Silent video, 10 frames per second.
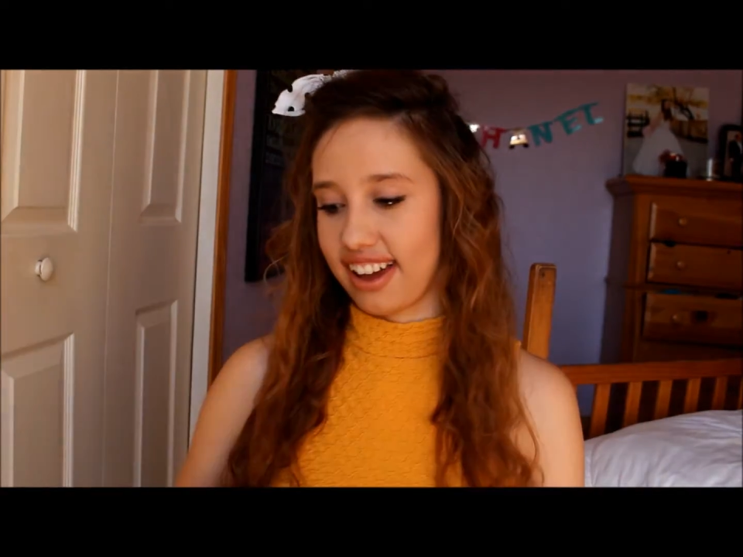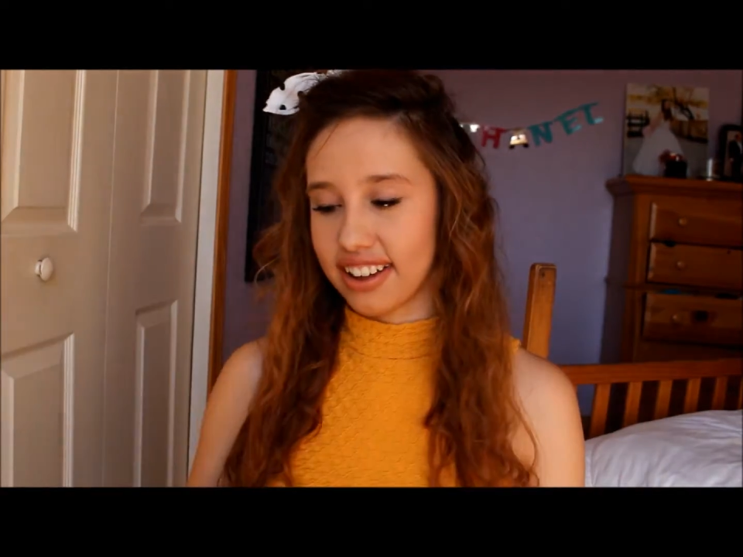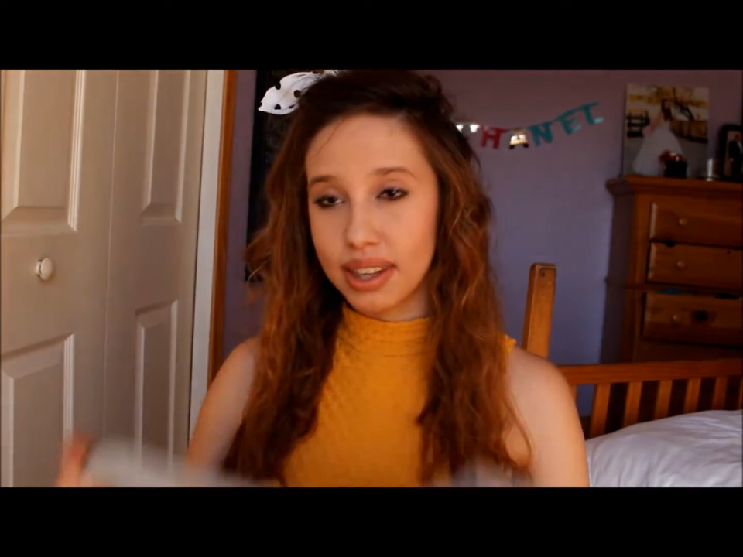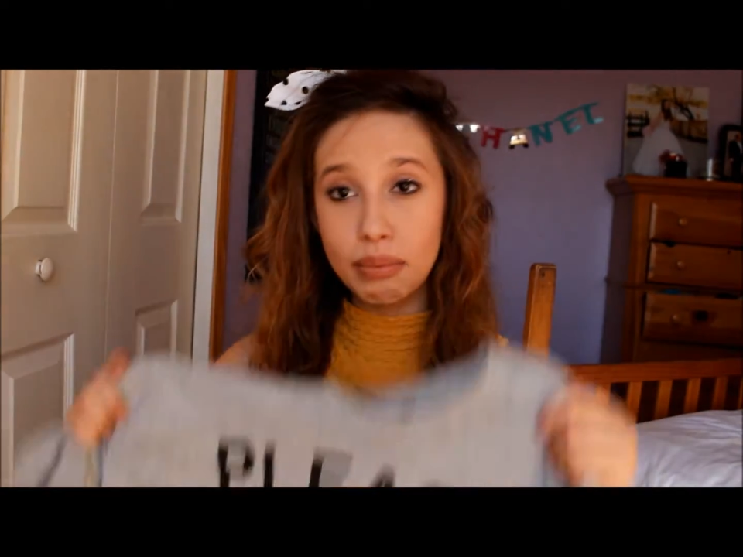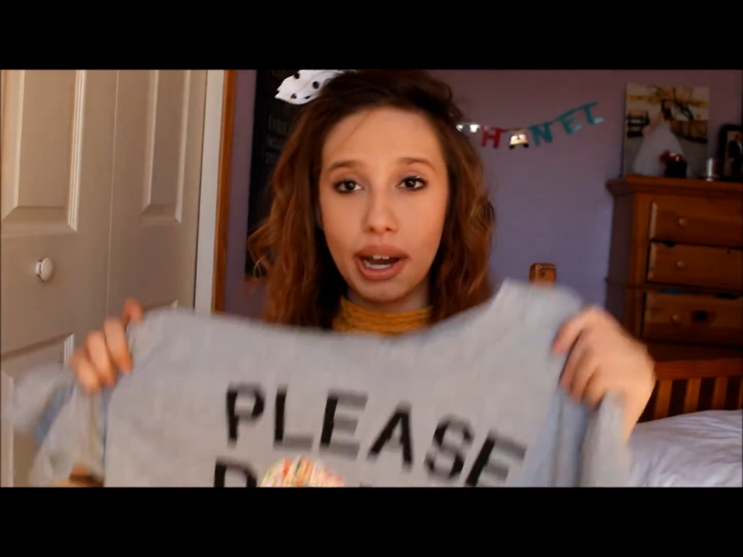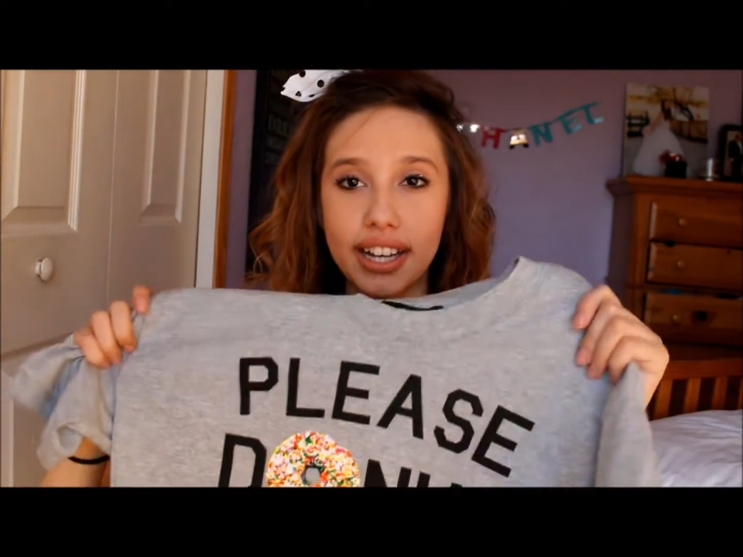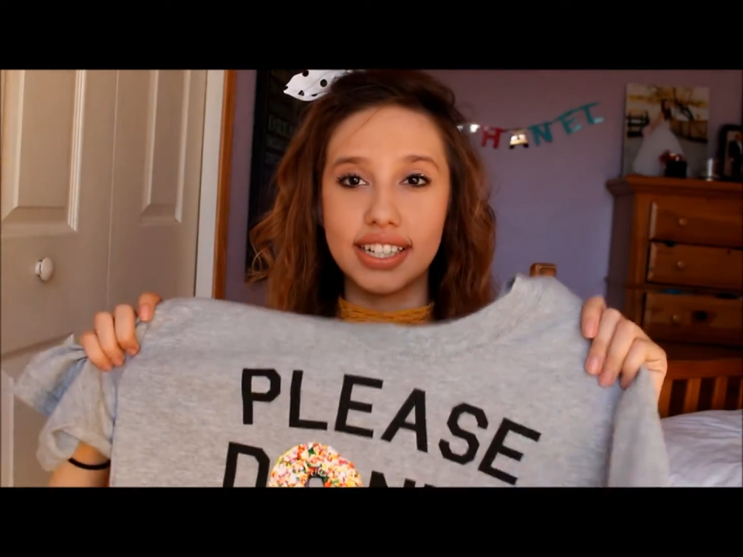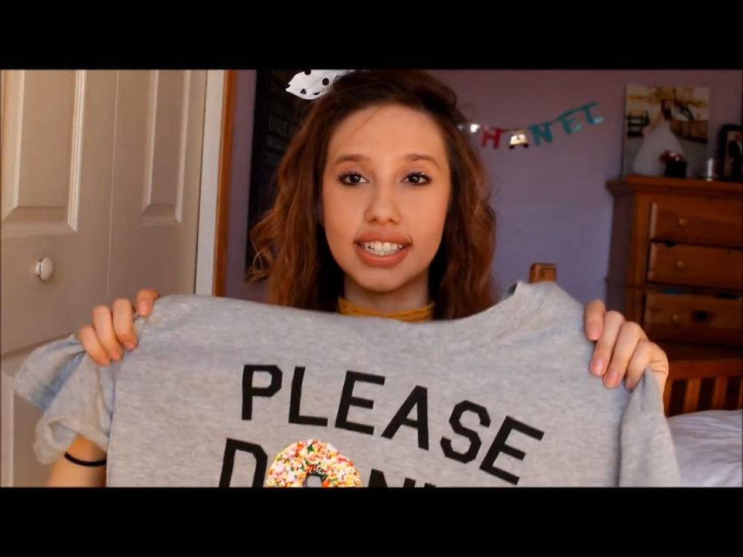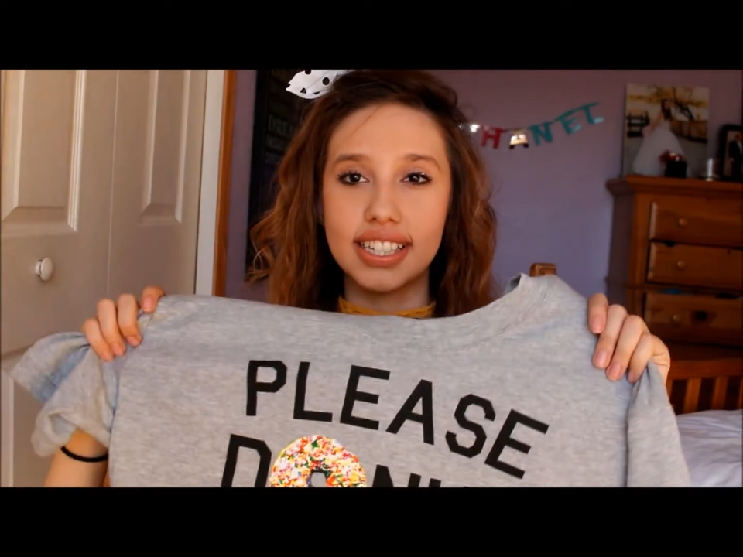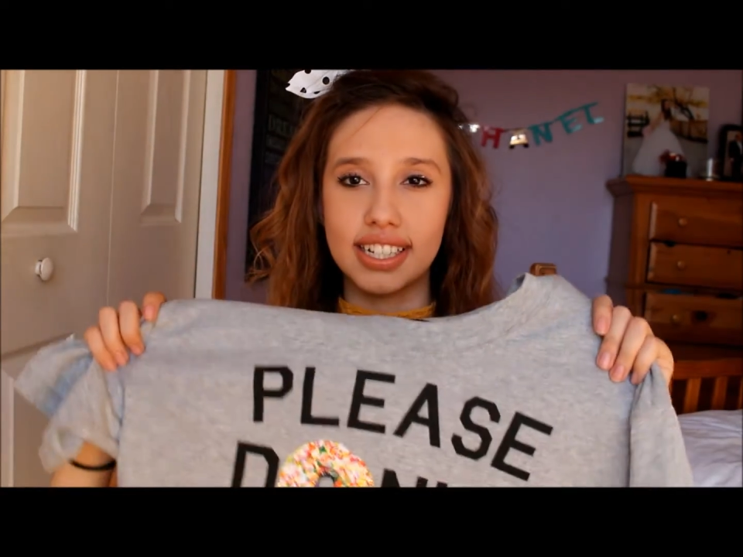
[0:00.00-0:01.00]
I only bought it
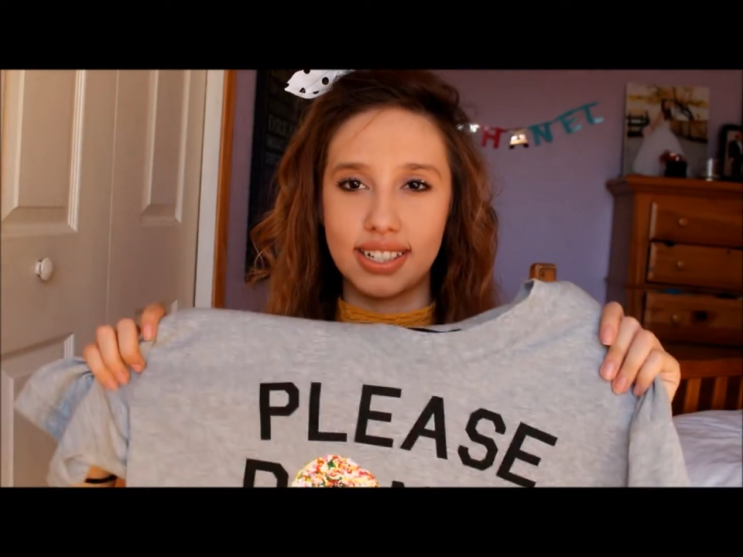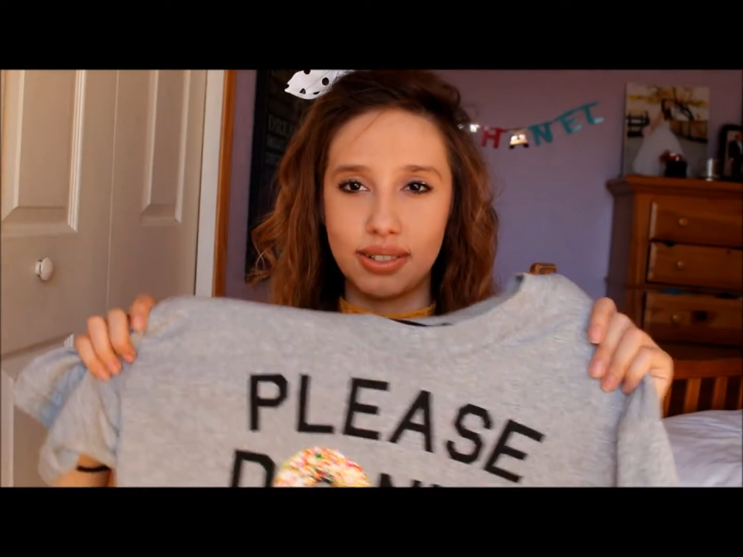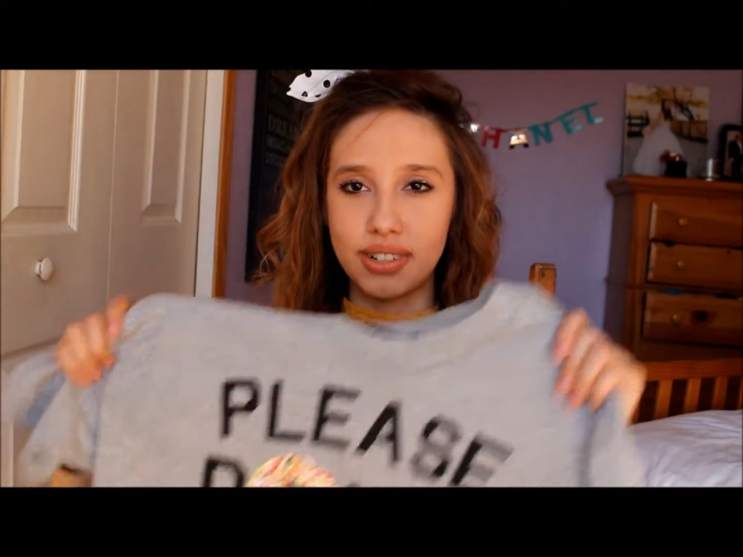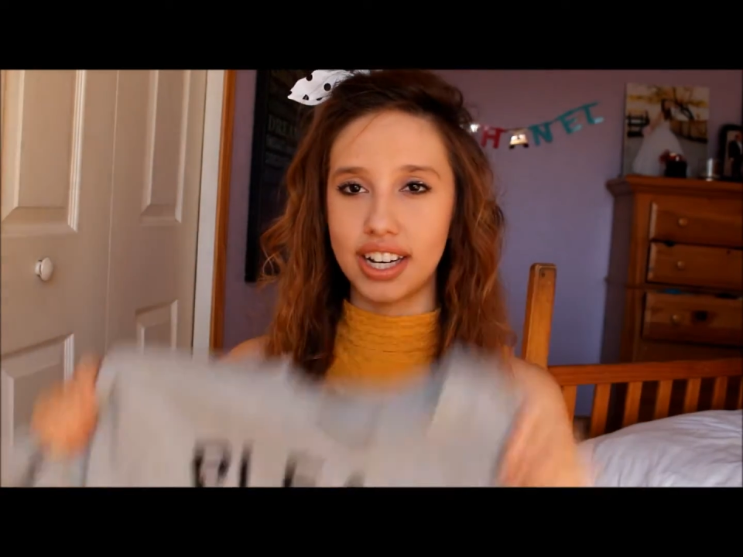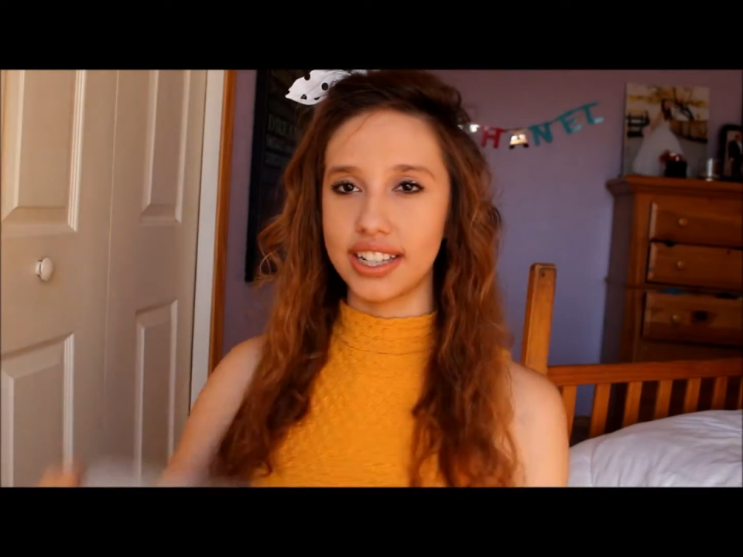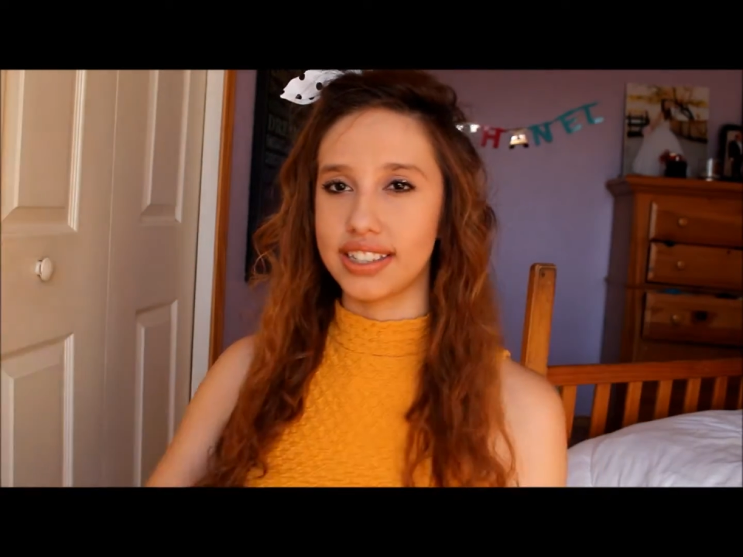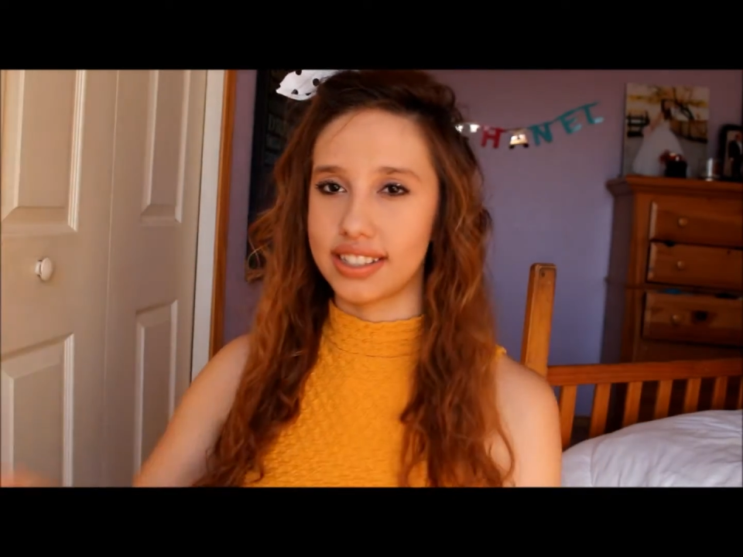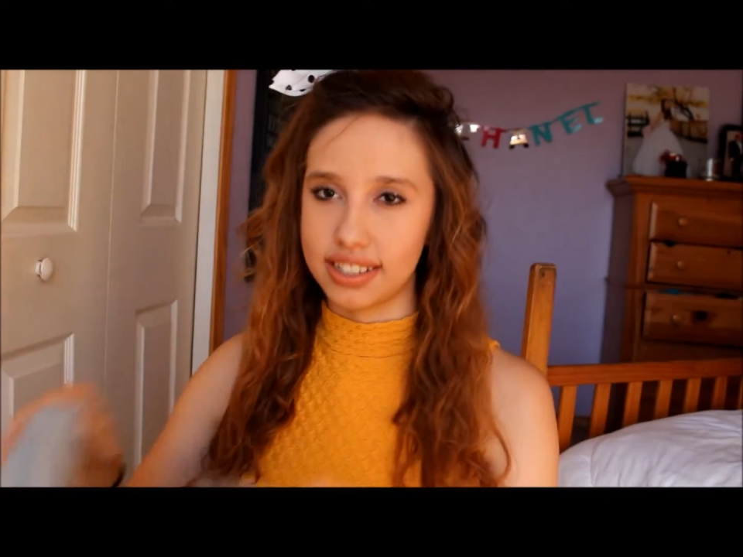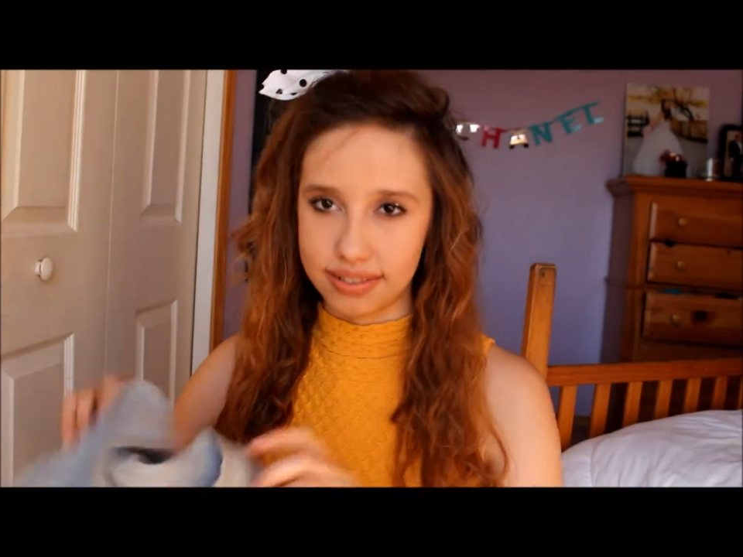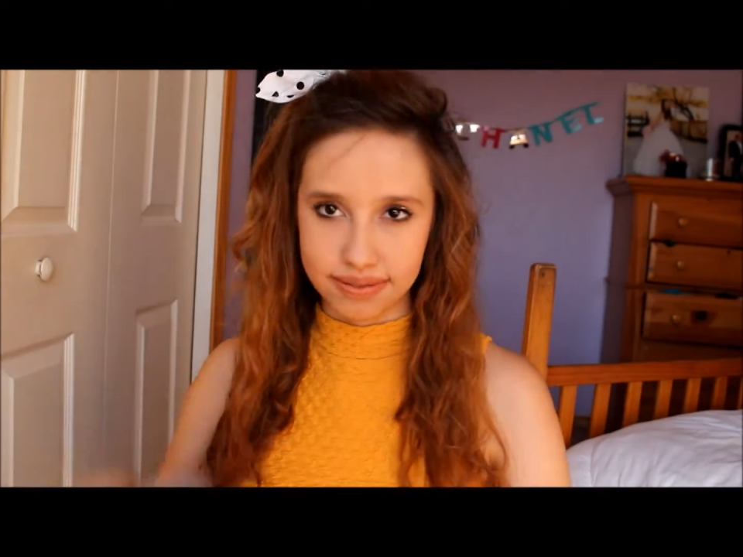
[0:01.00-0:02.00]
because it's like do not.
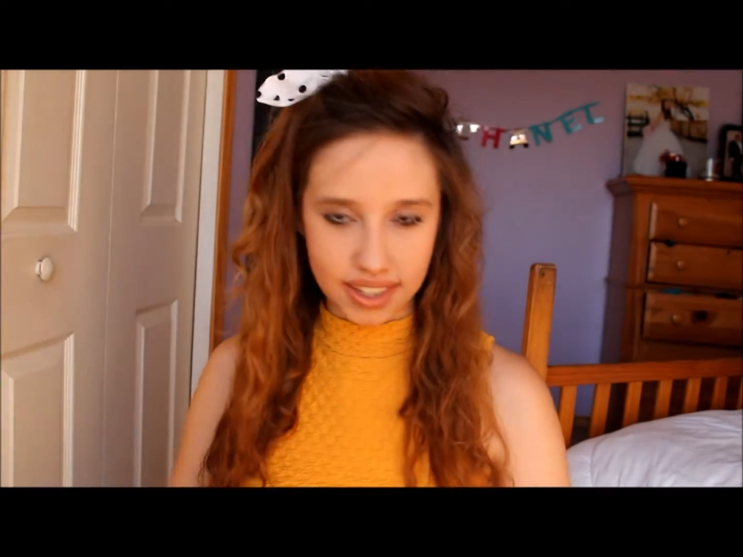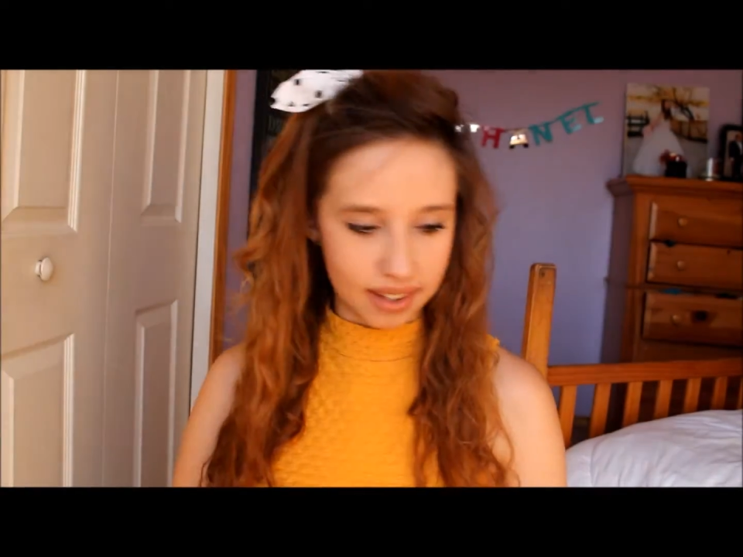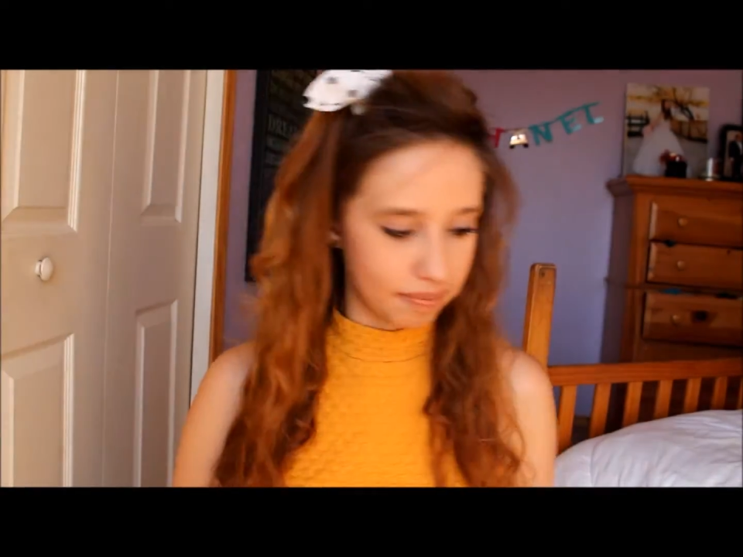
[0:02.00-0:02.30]
So yeah,